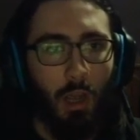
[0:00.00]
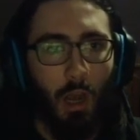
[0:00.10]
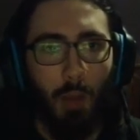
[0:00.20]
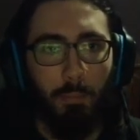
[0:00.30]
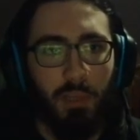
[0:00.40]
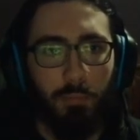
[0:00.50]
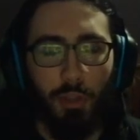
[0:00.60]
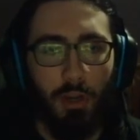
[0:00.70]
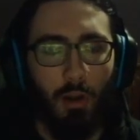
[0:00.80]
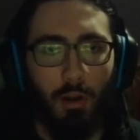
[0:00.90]
um, people
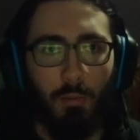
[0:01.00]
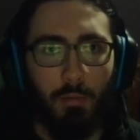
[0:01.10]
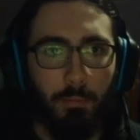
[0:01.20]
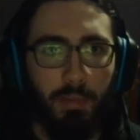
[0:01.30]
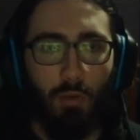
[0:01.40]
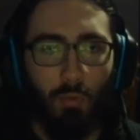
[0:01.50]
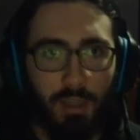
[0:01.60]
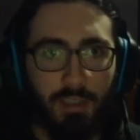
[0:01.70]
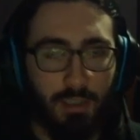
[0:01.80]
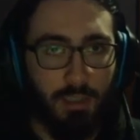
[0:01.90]
that are being
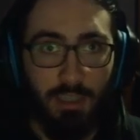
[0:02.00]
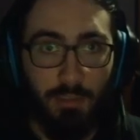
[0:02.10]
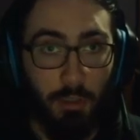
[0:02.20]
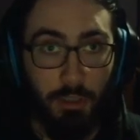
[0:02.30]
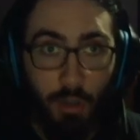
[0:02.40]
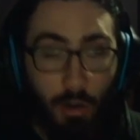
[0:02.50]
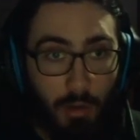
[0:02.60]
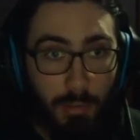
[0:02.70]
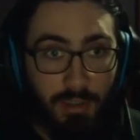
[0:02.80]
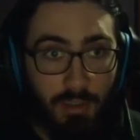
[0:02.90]
really successful in
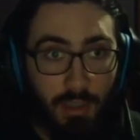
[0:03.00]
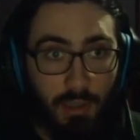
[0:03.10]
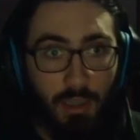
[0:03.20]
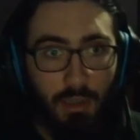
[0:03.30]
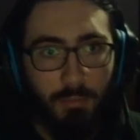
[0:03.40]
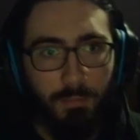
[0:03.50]
tournaments lately.